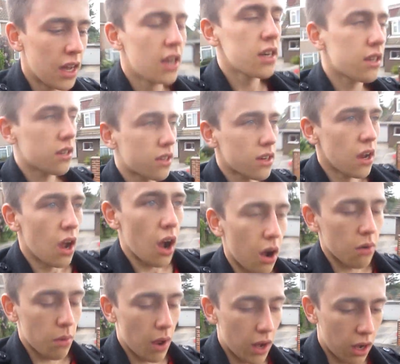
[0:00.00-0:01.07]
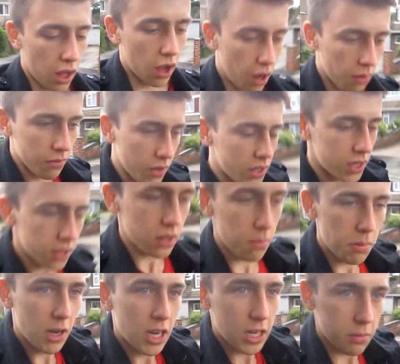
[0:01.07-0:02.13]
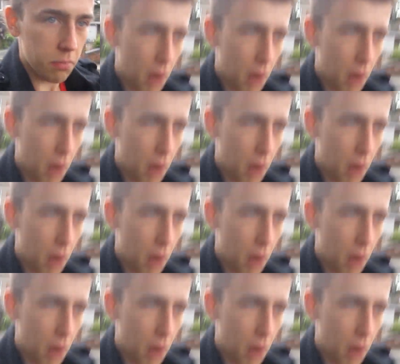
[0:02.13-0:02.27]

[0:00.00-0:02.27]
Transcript: He goes, oh, well, this is the biggest